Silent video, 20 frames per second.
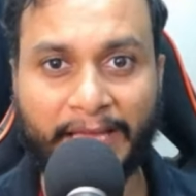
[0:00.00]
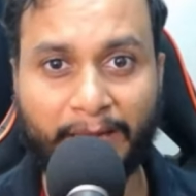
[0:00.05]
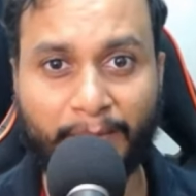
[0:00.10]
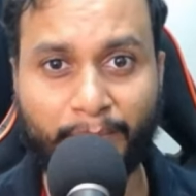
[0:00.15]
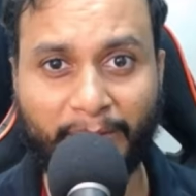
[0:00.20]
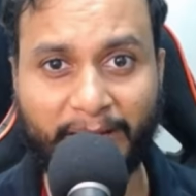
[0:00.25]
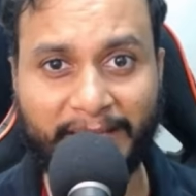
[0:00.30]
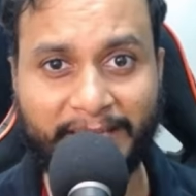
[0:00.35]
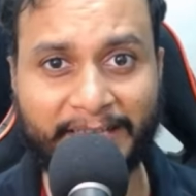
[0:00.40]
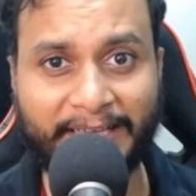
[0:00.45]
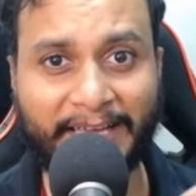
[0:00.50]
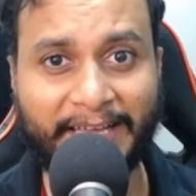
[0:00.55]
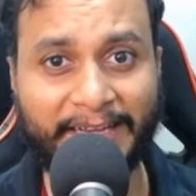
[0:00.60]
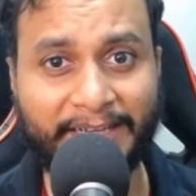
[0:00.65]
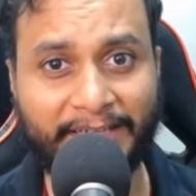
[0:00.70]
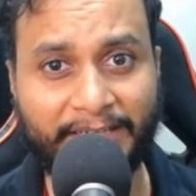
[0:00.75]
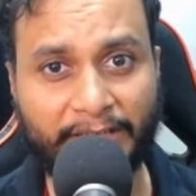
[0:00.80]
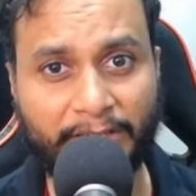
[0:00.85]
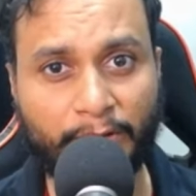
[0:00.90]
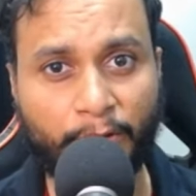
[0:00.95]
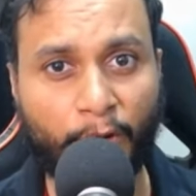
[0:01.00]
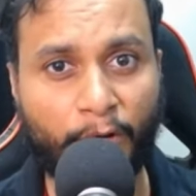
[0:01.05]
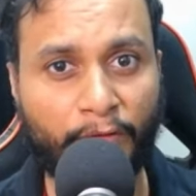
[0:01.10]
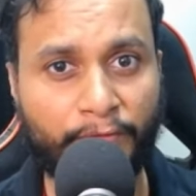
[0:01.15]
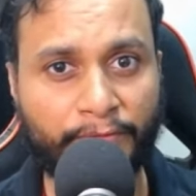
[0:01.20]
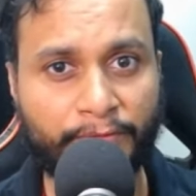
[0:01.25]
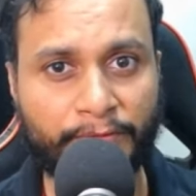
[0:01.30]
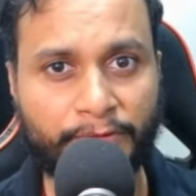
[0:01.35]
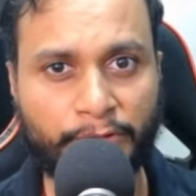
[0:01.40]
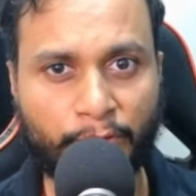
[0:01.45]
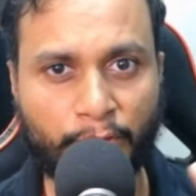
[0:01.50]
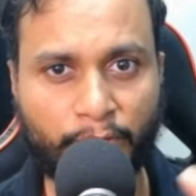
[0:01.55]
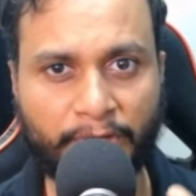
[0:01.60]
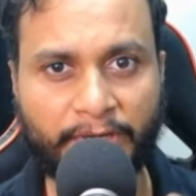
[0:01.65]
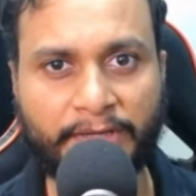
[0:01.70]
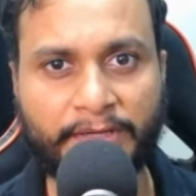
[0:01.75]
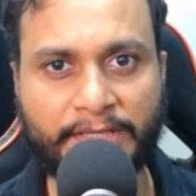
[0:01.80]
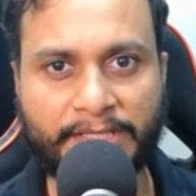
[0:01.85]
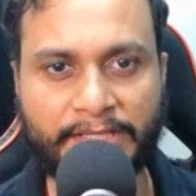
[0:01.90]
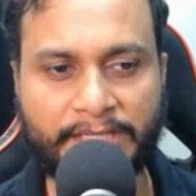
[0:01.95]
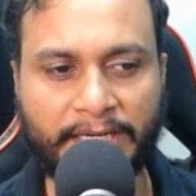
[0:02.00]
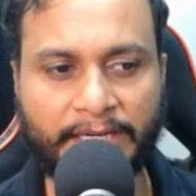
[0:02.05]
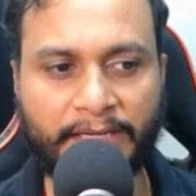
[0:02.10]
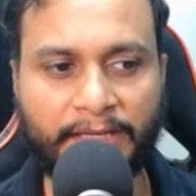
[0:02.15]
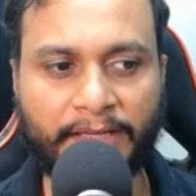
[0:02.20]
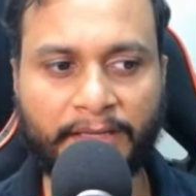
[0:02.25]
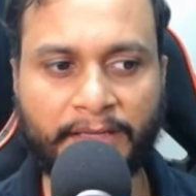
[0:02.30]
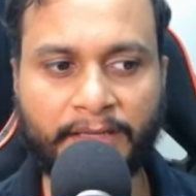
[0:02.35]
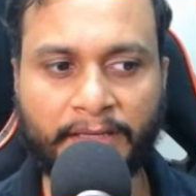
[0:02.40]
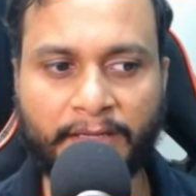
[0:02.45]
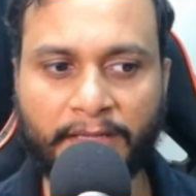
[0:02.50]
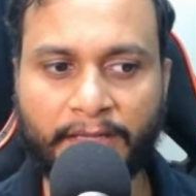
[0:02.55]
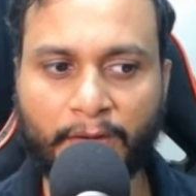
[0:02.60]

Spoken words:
and my guarantee of your understanding,